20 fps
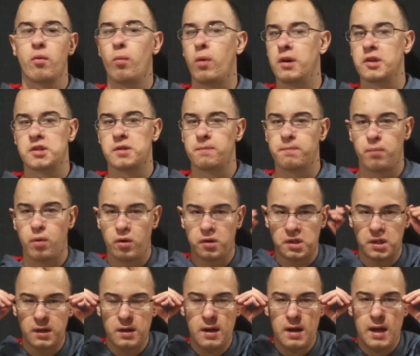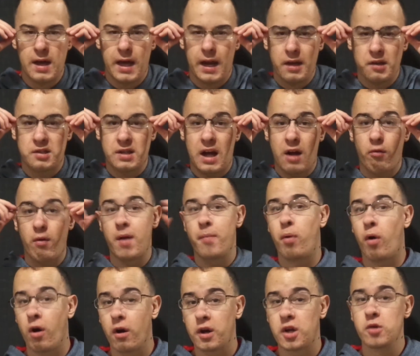it was, person. It is not Ray
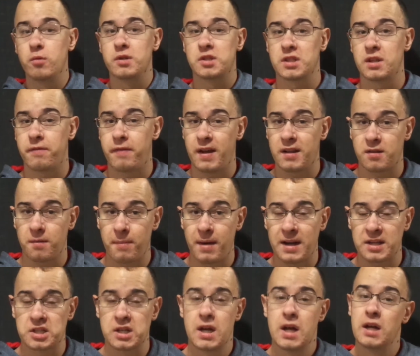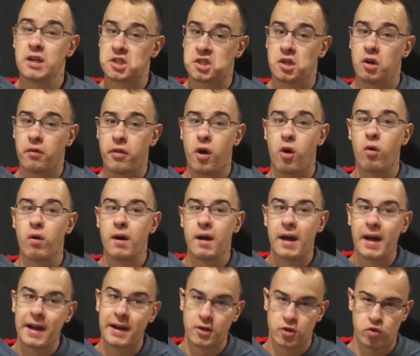Park who was in the Phantom Menace. Still, though,
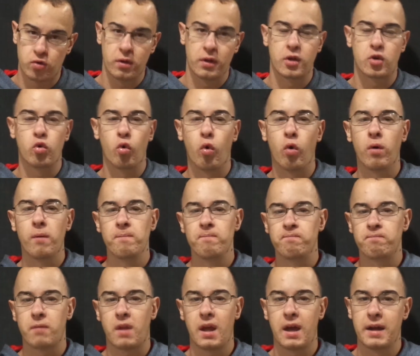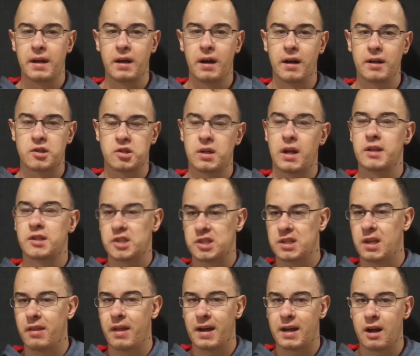it is really cool, and uh, it's nice to
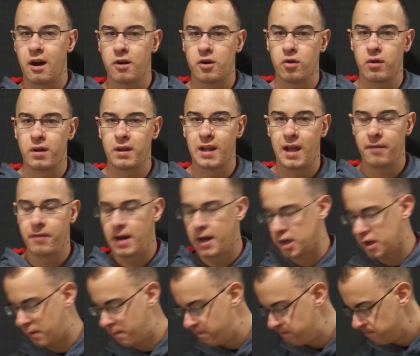see that character in live action.